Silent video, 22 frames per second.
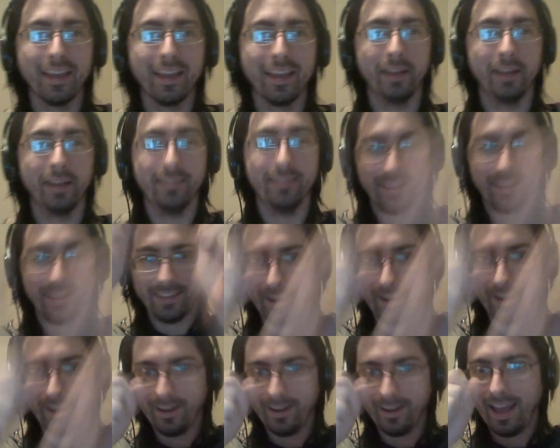Take the
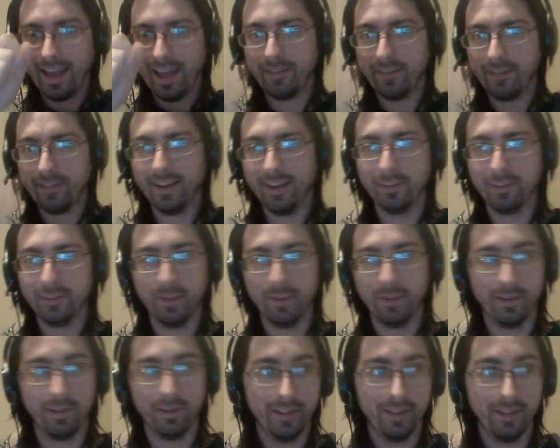carrot, have a nice
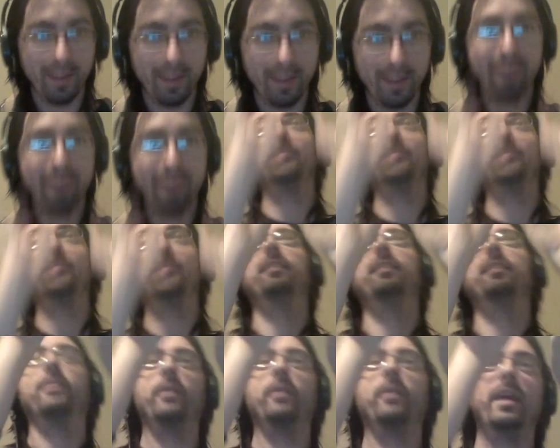meal, and then he's
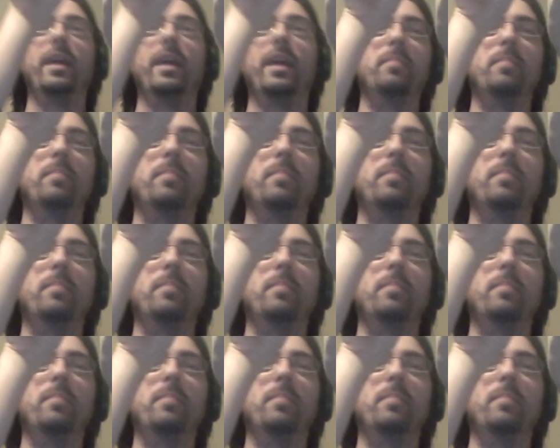going to go ahead and pop